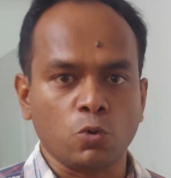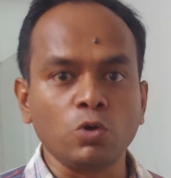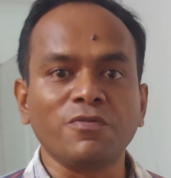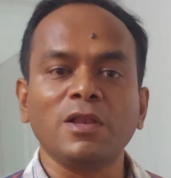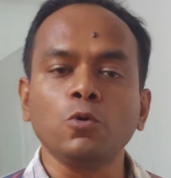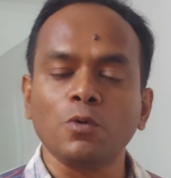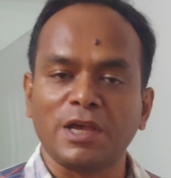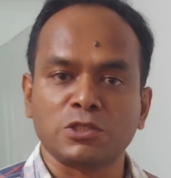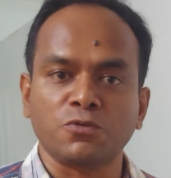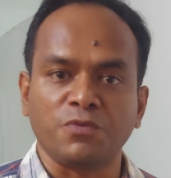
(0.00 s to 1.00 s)
root value
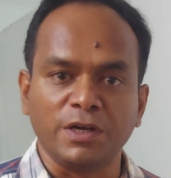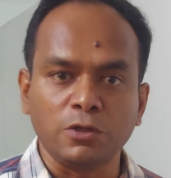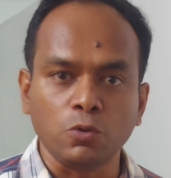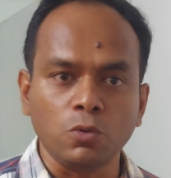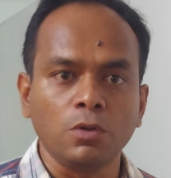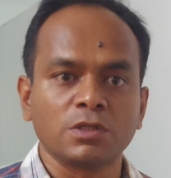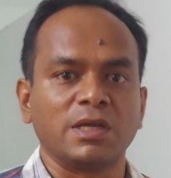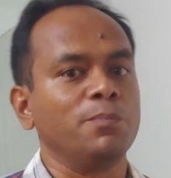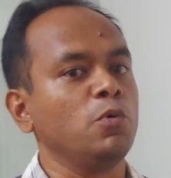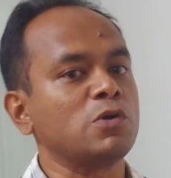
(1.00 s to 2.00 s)
S12,
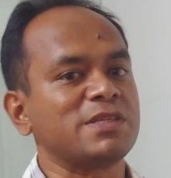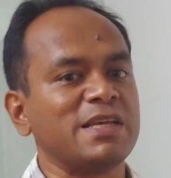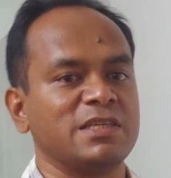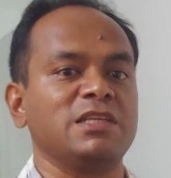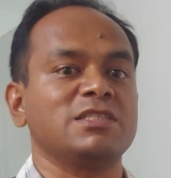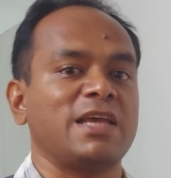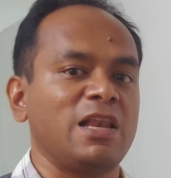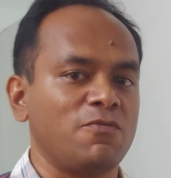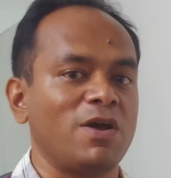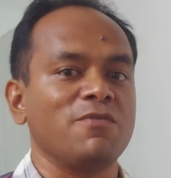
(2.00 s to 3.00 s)
some book says it is
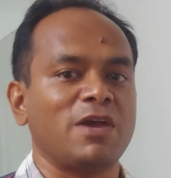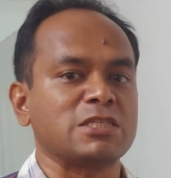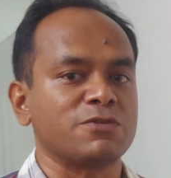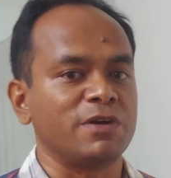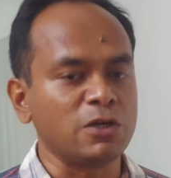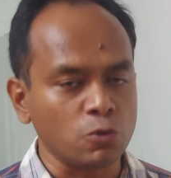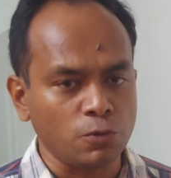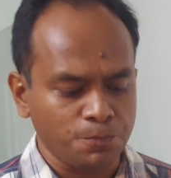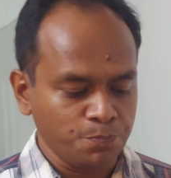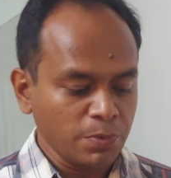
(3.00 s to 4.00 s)
L5 S12.